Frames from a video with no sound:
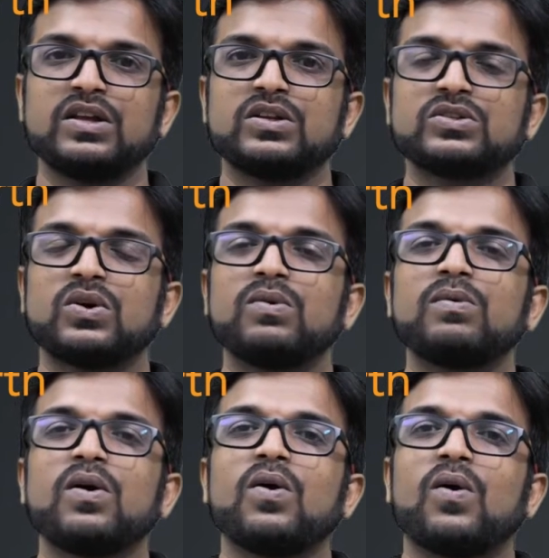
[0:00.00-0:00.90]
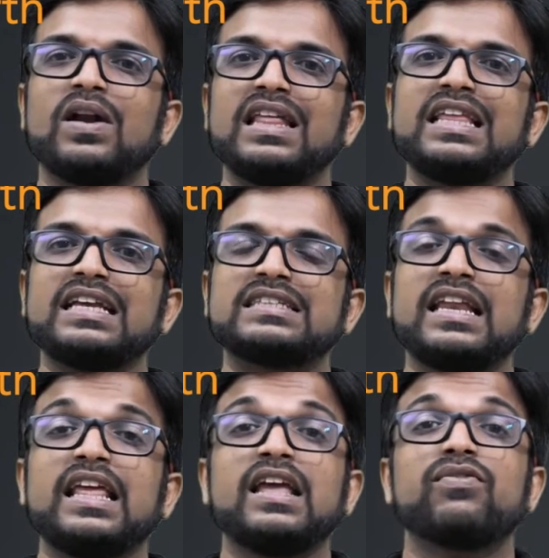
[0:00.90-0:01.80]
So only thing is
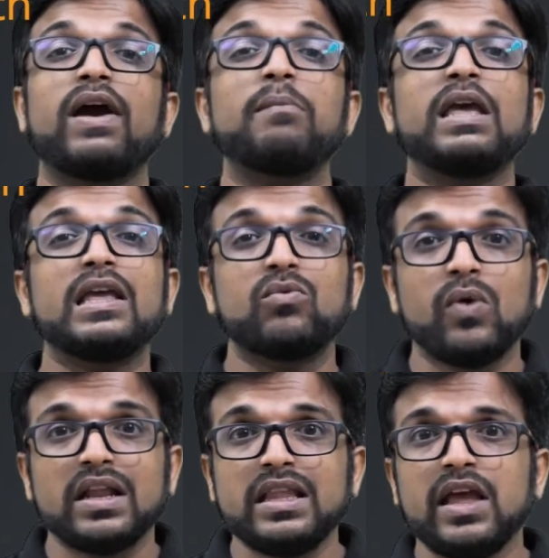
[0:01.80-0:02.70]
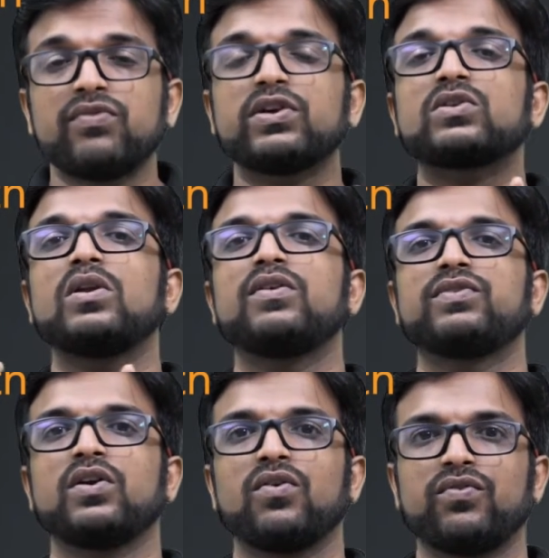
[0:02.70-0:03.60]
that if I am equate the effect to
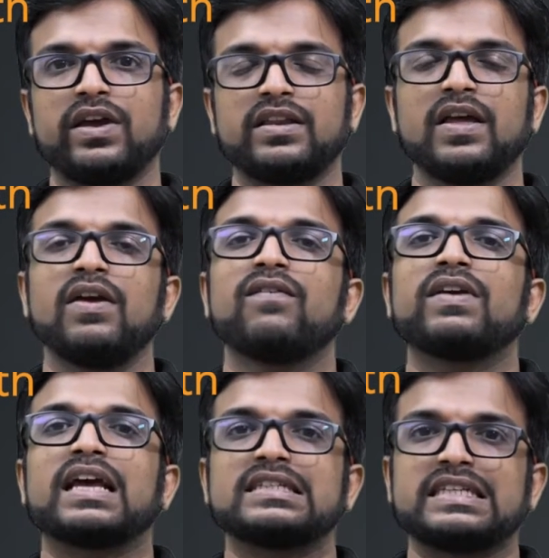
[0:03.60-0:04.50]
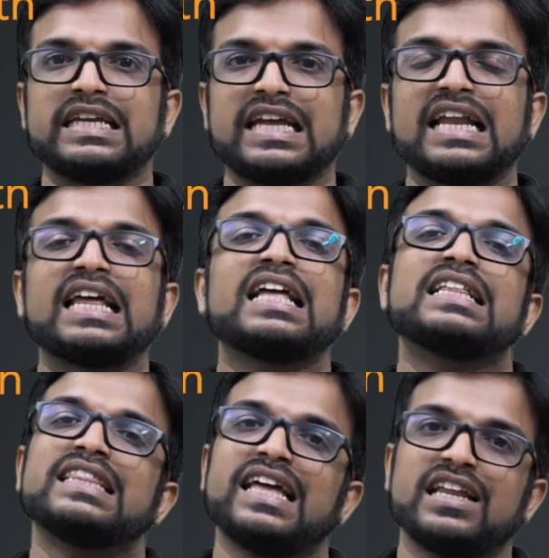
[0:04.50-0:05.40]
lifting of weight, we can say that
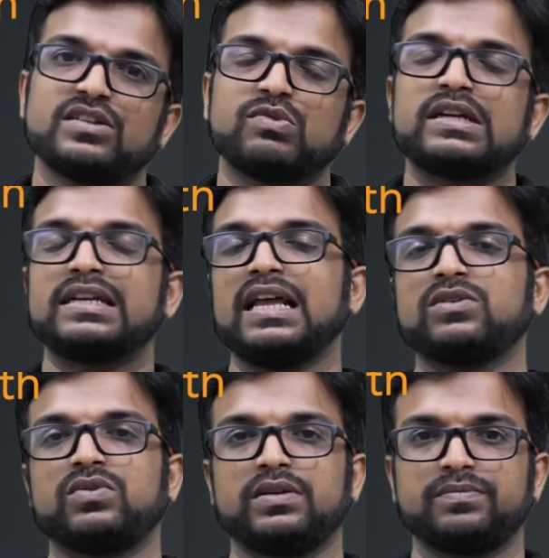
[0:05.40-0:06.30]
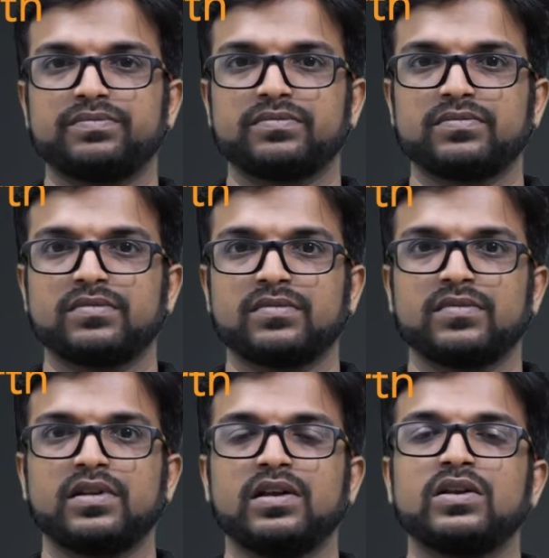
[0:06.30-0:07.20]
there is work transfer.
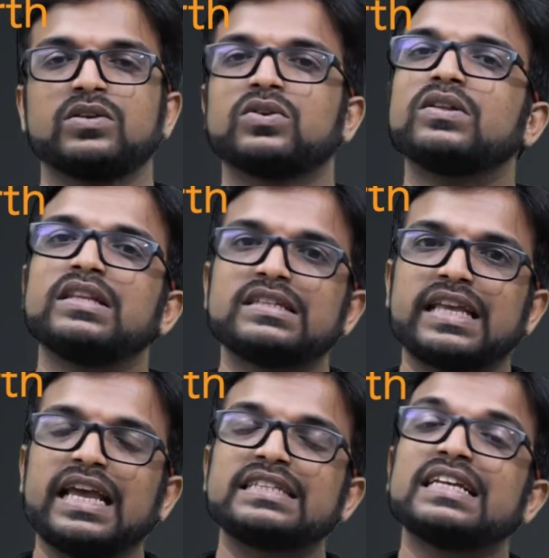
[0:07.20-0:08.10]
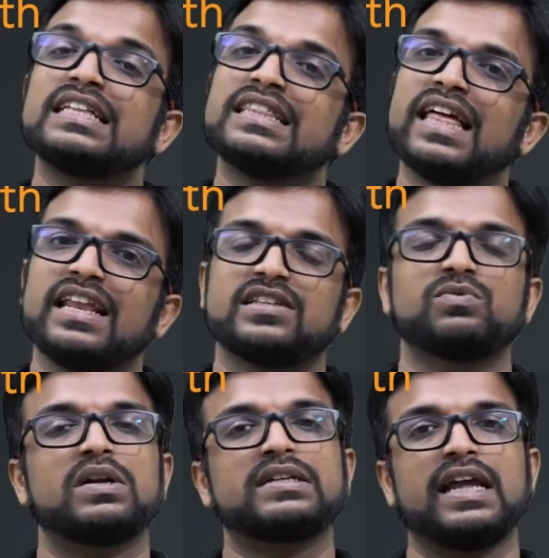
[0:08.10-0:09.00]
So in this case, there is
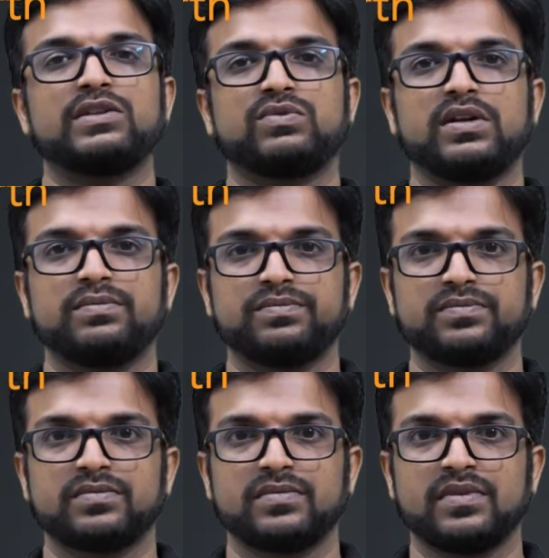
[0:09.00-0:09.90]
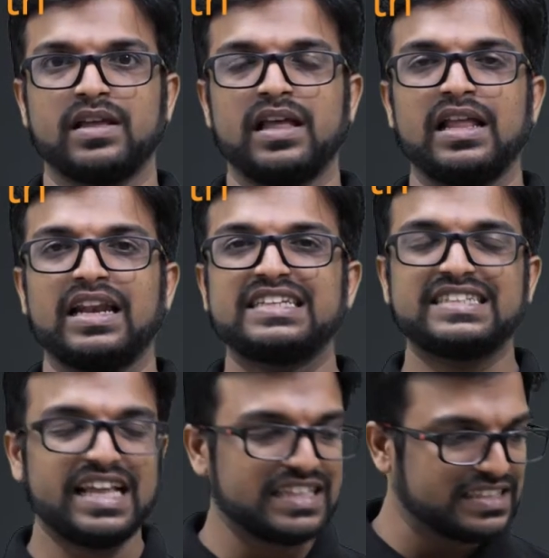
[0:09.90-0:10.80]
work transfer. Let's
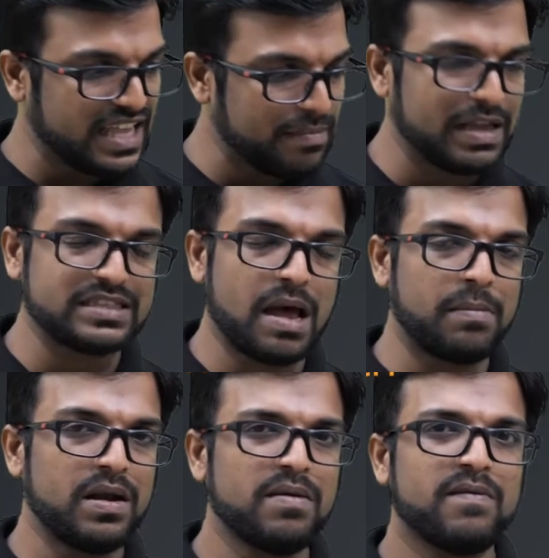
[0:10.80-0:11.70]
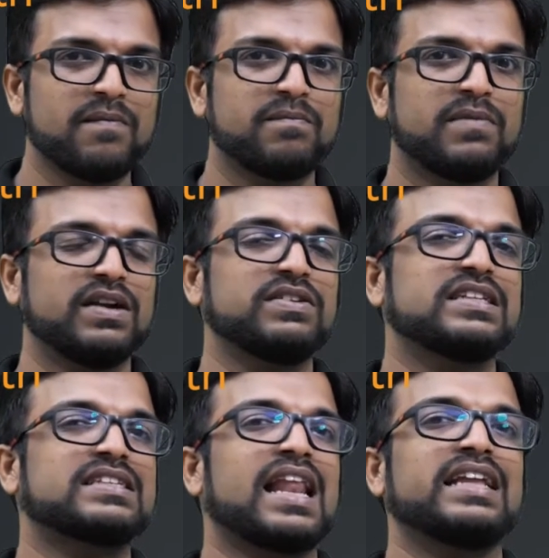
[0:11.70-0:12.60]
take the same example but with
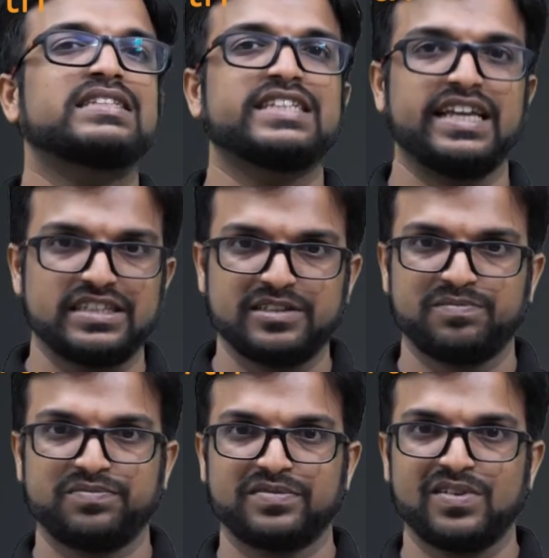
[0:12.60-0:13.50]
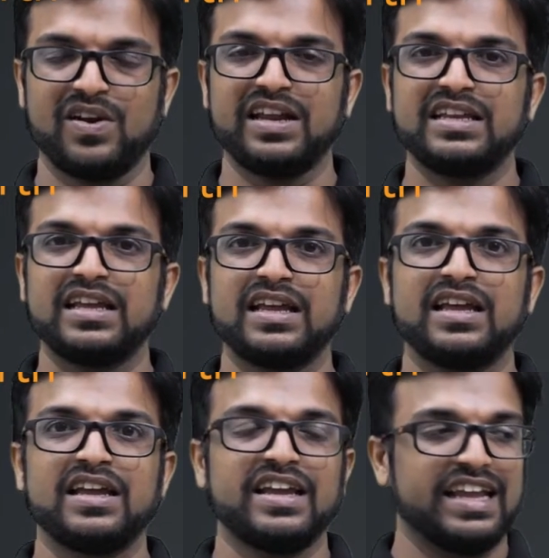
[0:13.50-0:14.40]
a slight change. Alright.
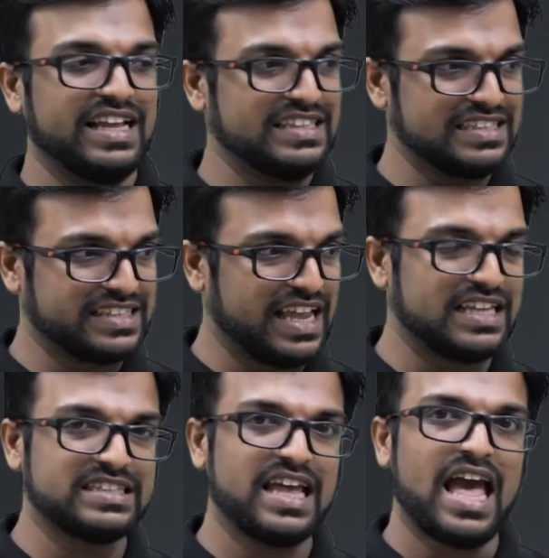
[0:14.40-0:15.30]
In this case,